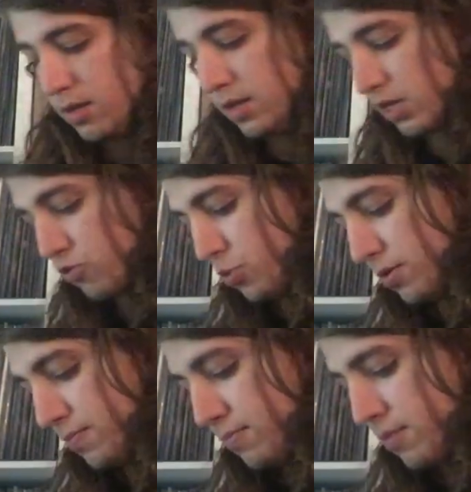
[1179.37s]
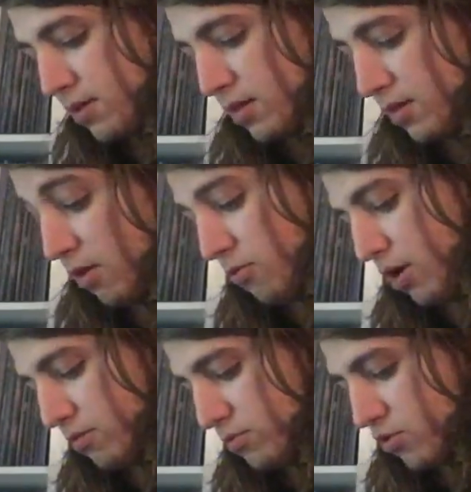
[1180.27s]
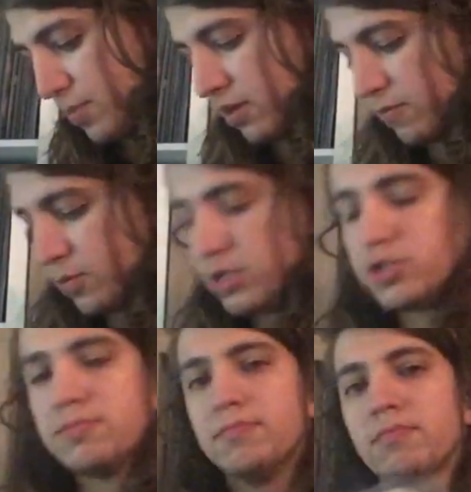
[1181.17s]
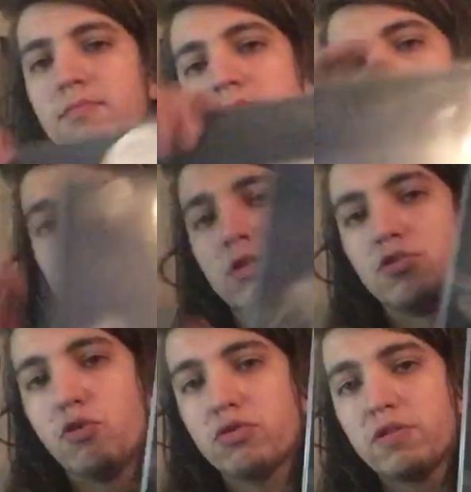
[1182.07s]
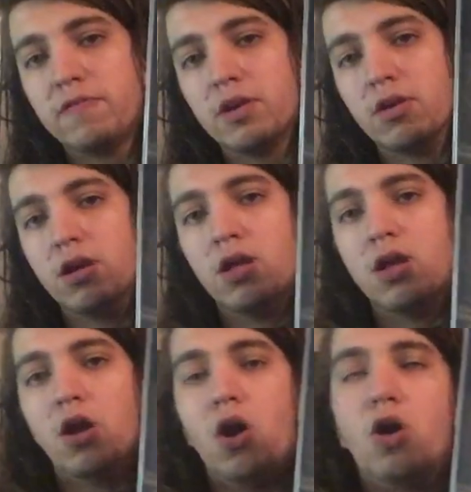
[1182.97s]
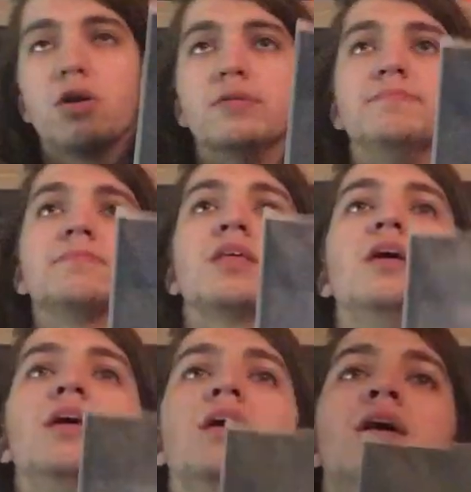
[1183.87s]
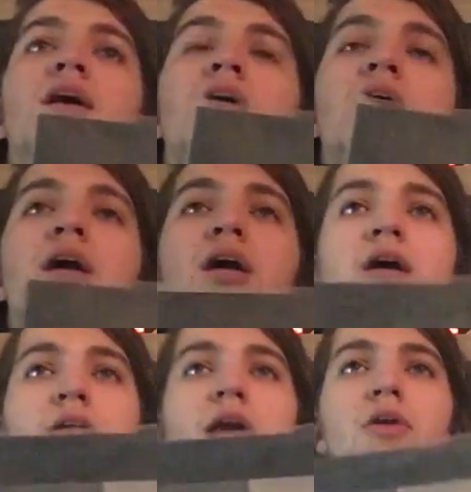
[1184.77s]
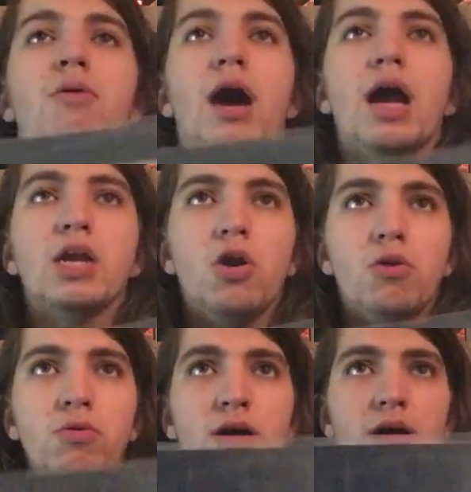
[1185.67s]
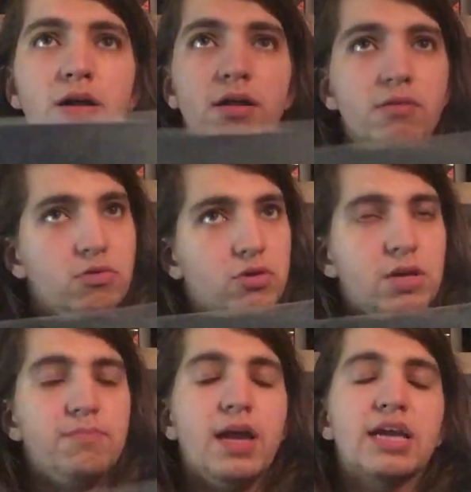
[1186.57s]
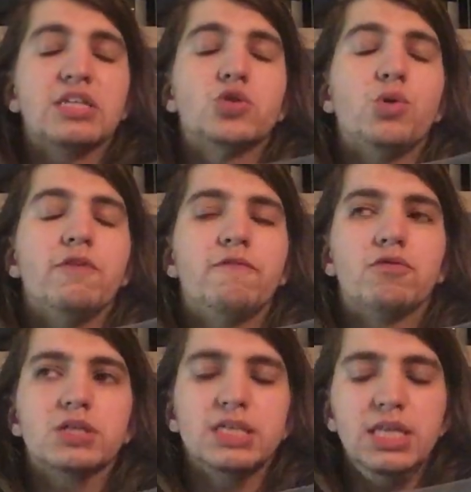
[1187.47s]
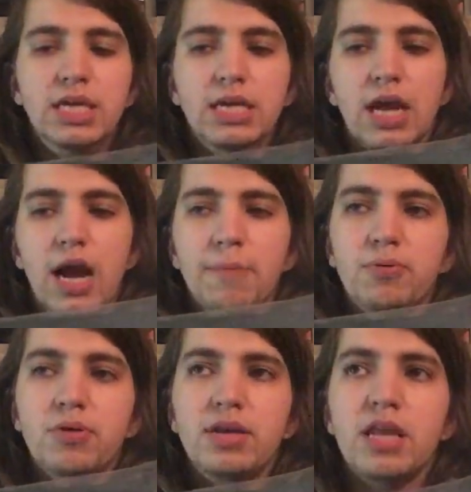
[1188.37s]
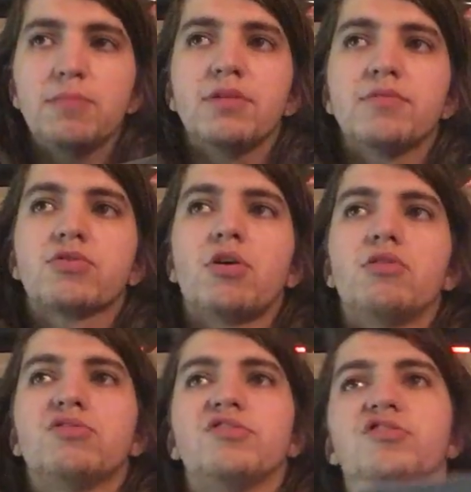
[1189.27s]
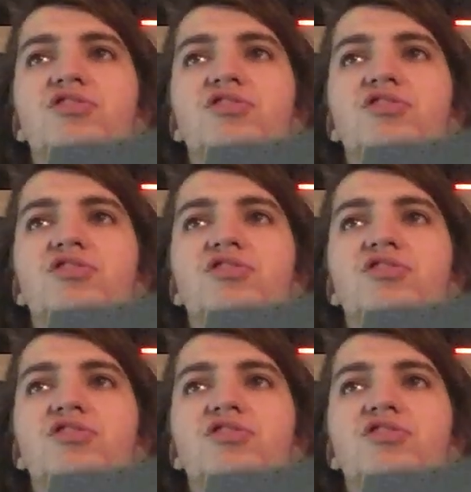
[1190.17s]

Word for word: Next one, oh wow, speaking of which, Solstafira, Otta. Now, I know Looking back at 2014, I put Ne Obliviscaris'